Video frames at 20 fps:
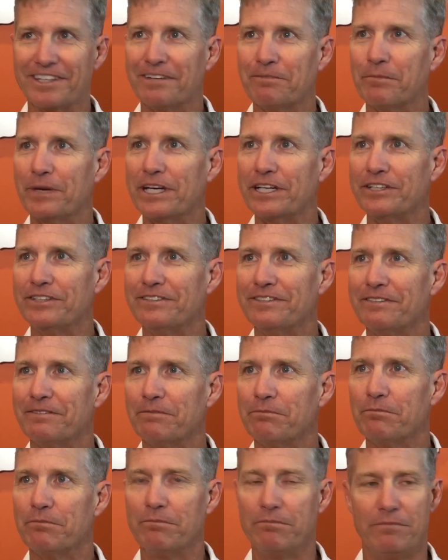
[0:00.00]
I mean,
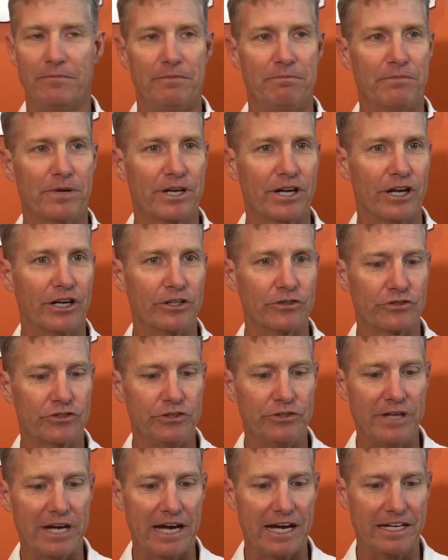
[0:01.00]
because
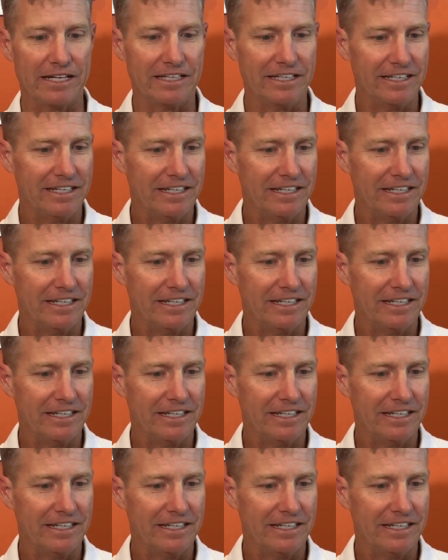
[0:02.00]
you got